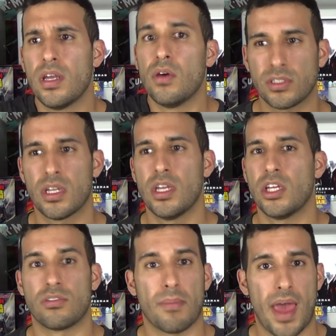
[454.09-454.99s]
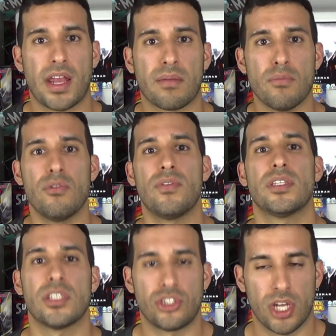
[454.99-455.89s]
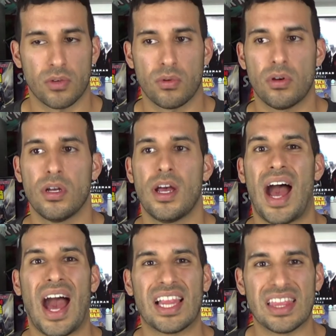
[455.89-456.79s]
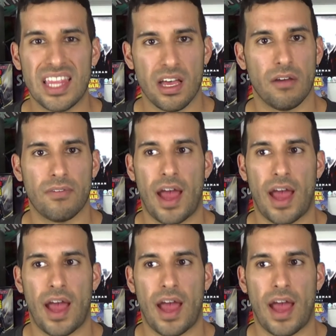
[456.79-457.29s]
Just dramatic movies in general, I love.